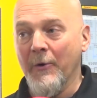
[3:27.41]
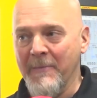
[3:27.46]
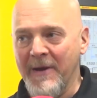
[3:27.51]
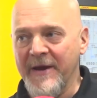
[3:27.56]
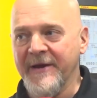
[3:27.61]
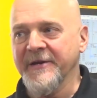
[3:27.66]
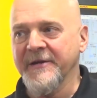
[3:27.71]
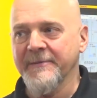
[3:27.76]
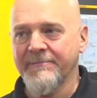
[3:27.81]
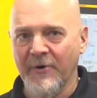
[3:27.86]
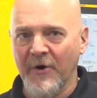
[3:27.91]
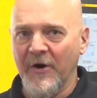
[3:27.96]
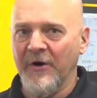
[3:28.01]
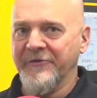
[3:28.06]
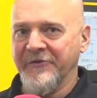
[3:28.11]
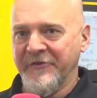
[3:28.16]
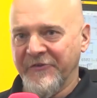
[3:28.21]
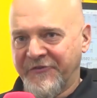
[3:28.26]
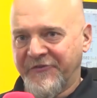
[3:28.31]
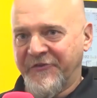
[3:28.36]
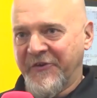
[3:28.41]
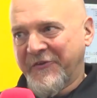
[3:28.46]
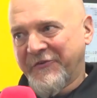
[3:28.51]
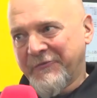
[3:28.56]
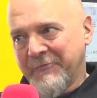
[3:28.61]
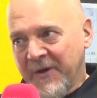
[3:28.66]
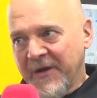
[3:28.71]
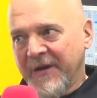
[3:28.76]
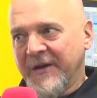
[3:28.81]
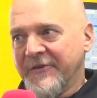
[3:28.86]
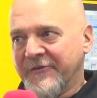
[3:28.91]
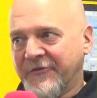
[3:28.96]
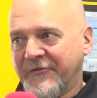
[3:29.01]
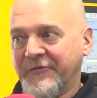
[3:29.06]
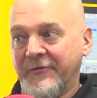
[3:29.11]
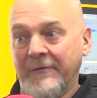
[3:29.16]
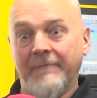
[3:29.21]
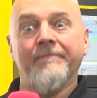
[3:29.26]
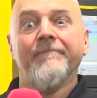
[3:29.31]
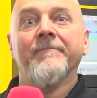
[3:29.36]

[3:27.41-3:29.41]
we're making the parts in six minutes,